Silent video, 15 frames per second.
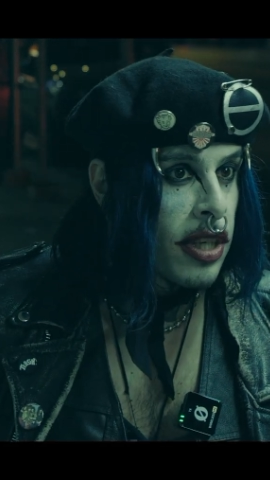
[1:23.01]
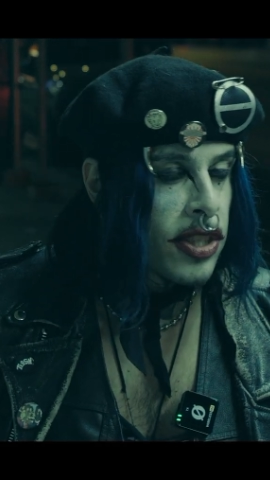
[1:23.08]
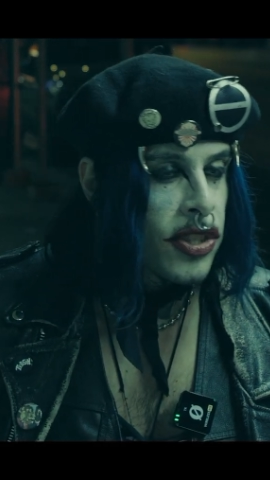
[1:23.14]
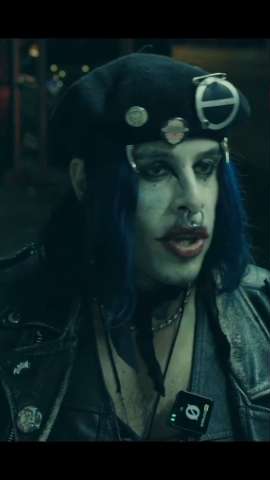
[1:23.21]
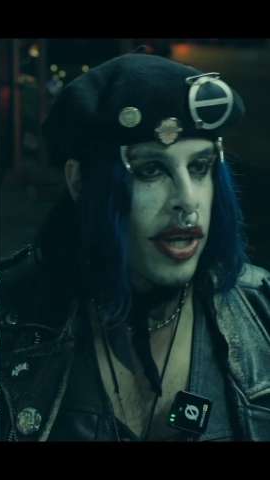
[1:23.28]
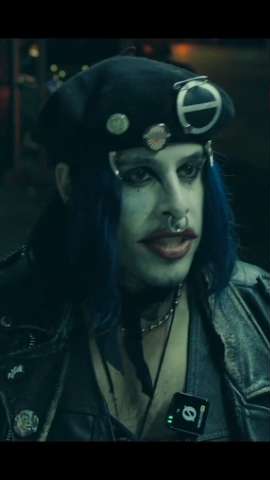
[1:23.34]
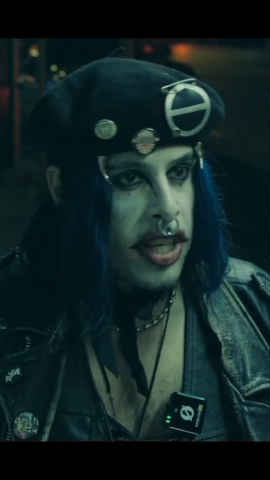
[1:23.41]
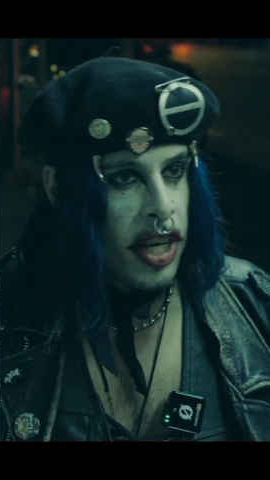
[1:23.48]

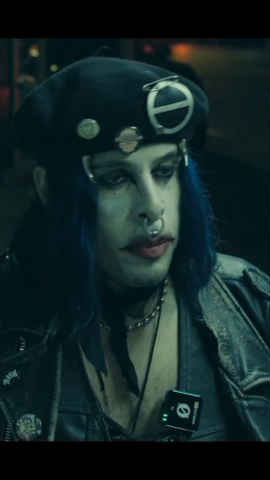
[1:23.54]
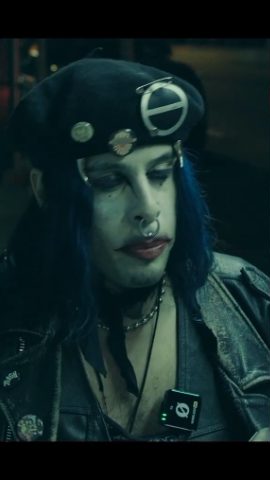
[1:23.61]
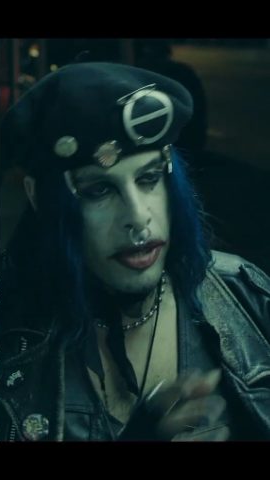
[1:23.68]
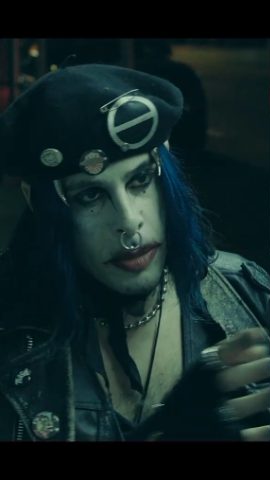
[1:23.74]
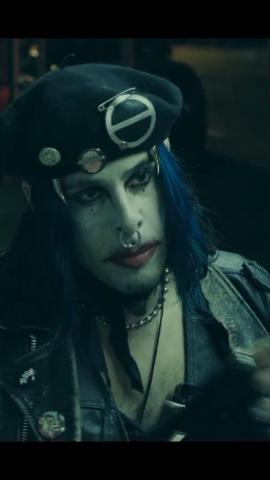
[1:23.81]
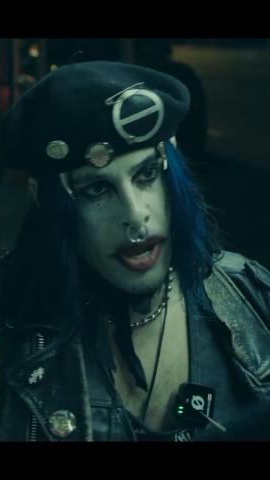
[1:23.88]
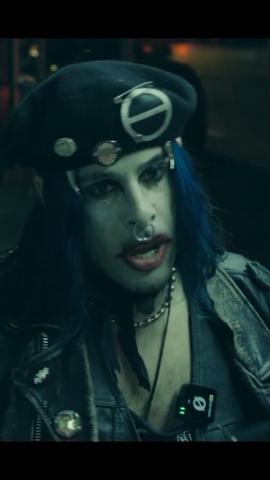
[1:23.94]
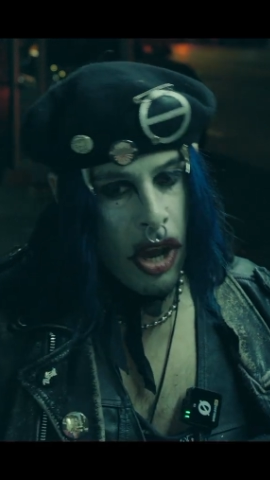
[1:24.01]
So I started
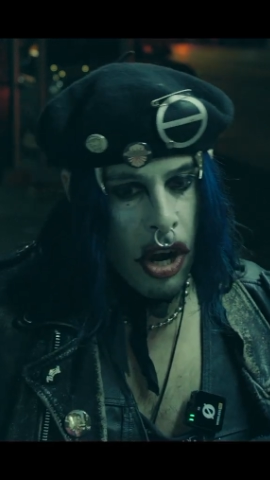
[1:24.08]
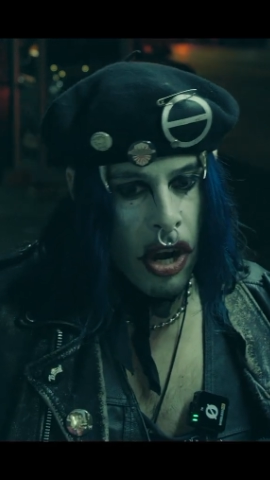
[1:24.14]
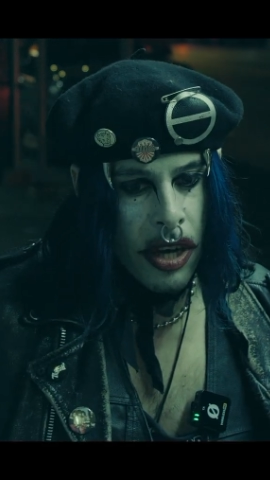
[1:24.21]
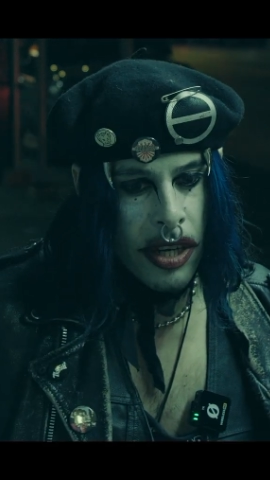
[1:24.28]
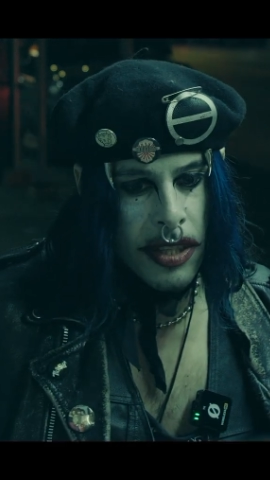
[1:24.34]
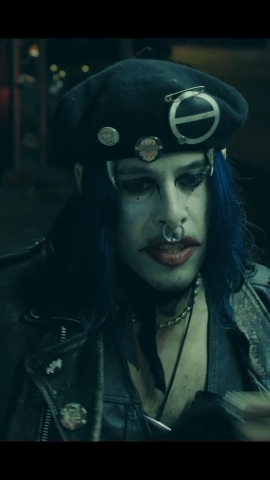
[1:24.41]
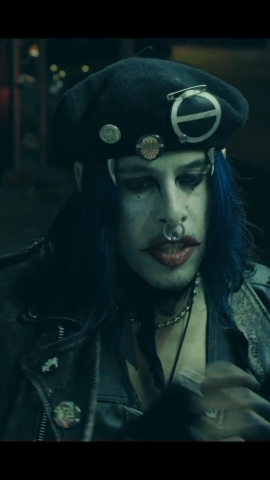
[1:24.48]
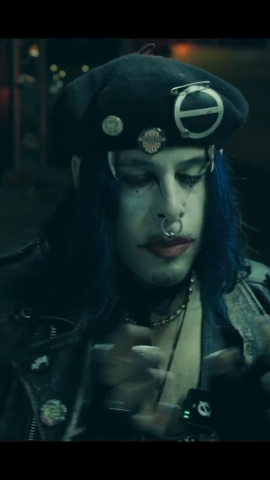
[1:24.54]
putting my
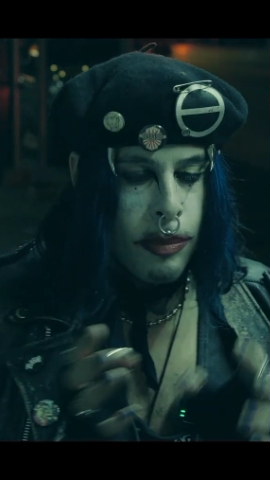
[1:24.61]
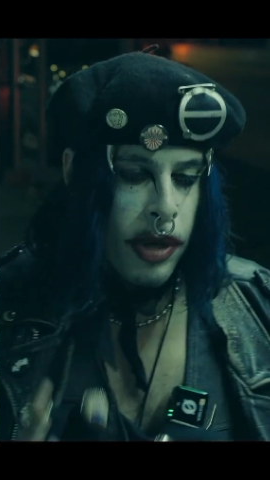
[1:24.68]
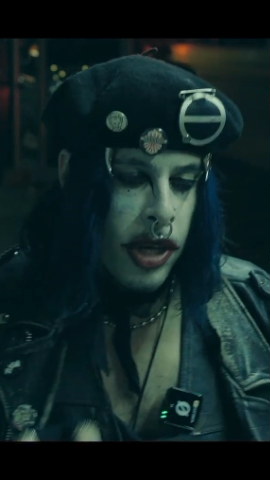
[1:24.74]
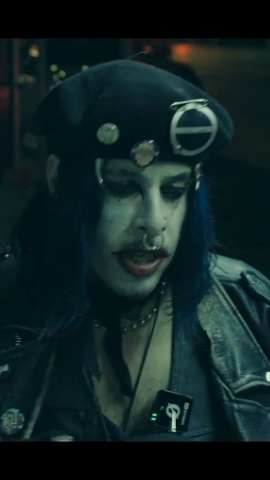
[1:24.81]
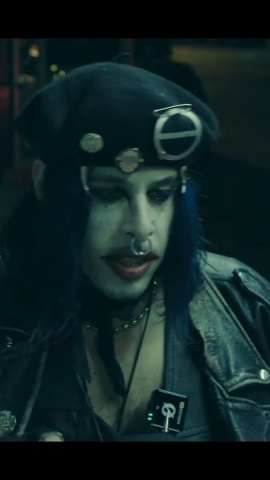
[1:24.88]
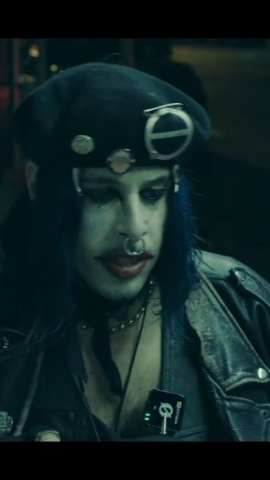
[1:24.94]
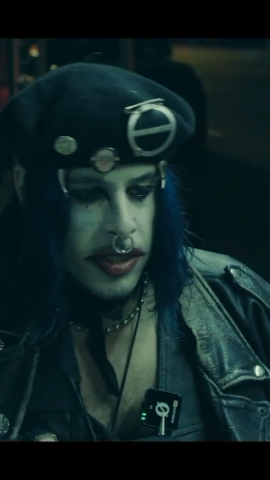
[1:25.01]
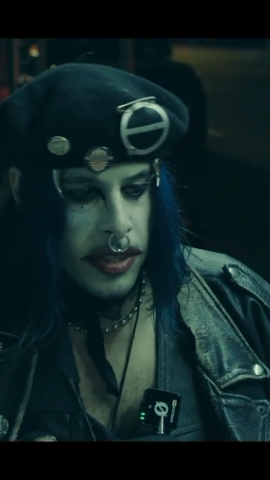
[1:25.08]
art into
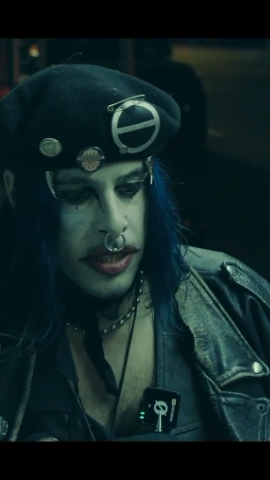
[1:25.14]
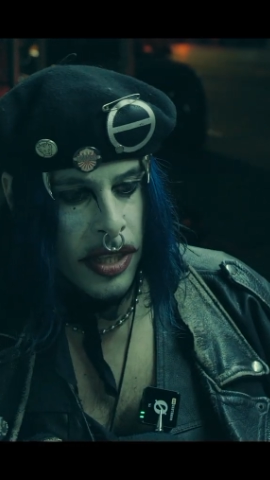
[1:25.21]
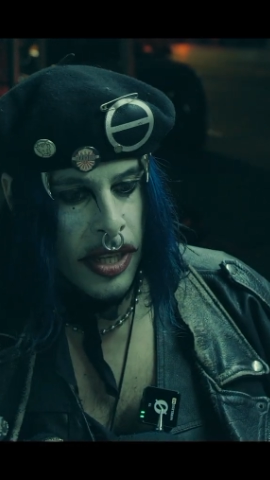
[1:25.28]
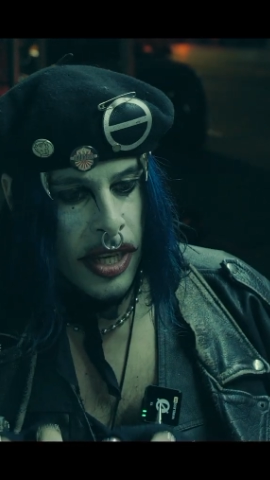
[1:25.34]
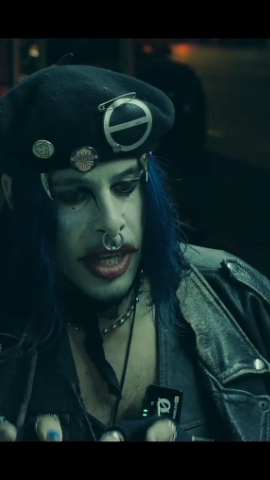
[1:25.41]
books.